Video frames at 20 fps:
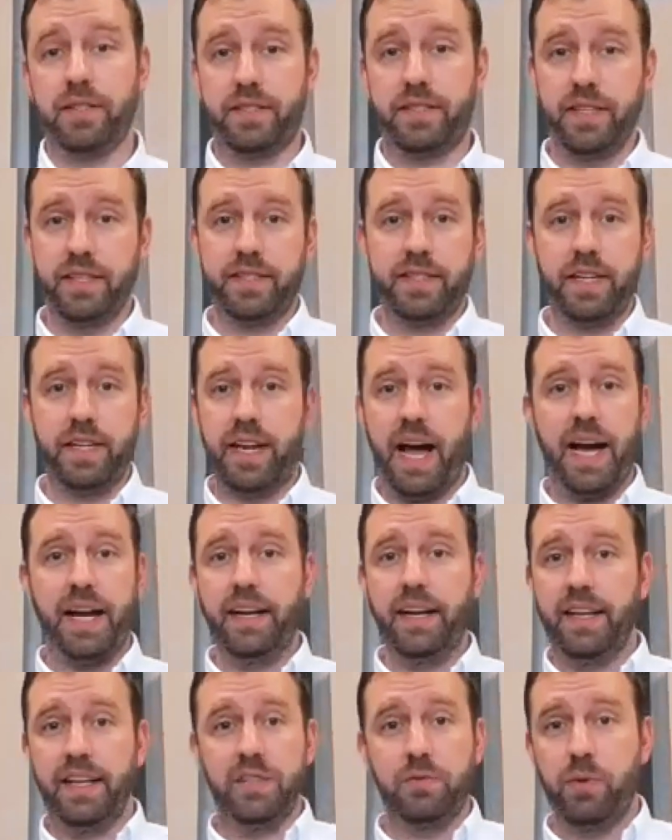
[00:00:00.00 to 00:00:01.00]
since the
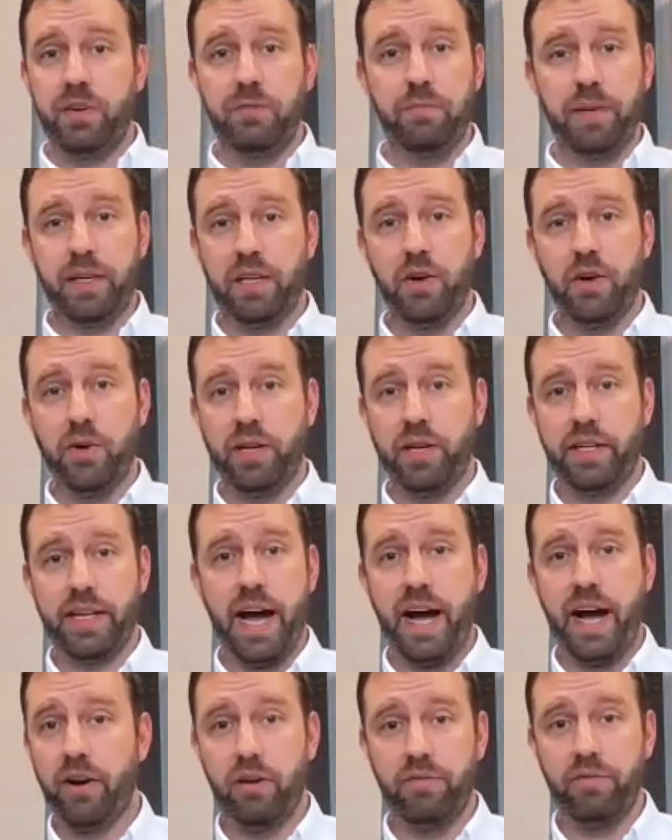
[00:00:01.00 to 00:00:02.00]
90s, we've been going
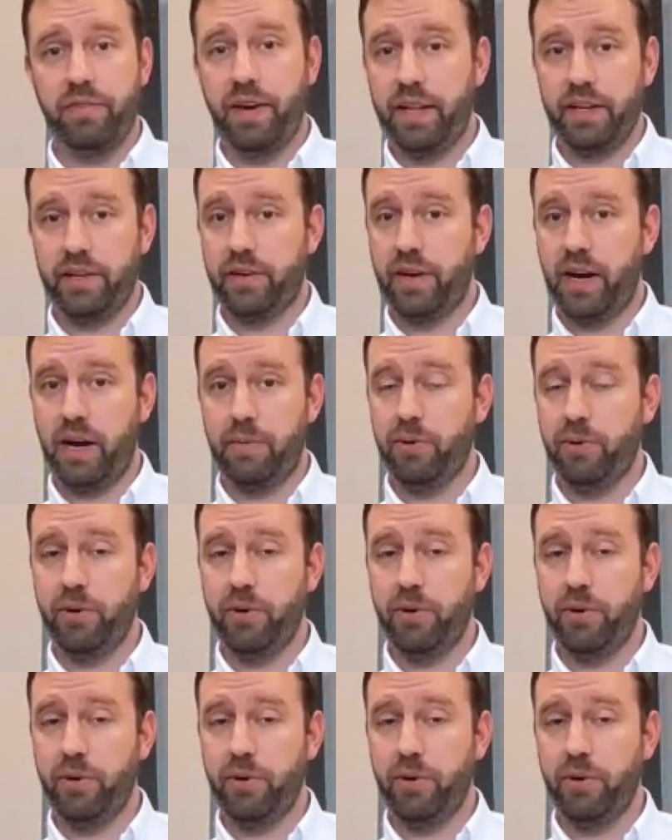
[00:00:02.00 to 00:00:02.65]
down on violent crime.